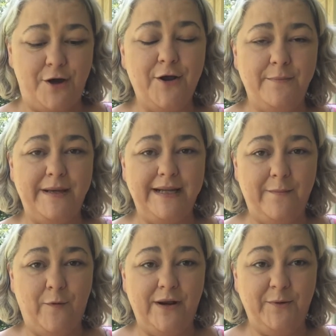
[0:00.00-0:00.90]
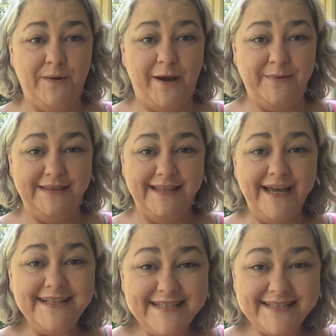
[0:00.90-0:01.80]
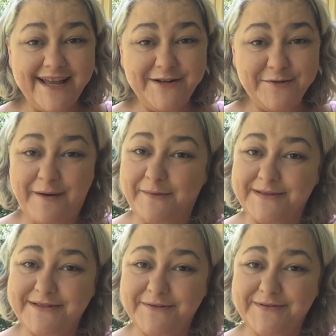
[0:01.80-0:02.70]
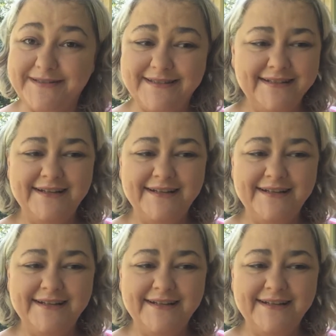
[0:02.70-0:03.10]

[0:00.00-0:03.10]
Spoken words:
on a Monday morning when I would like to schedule my results.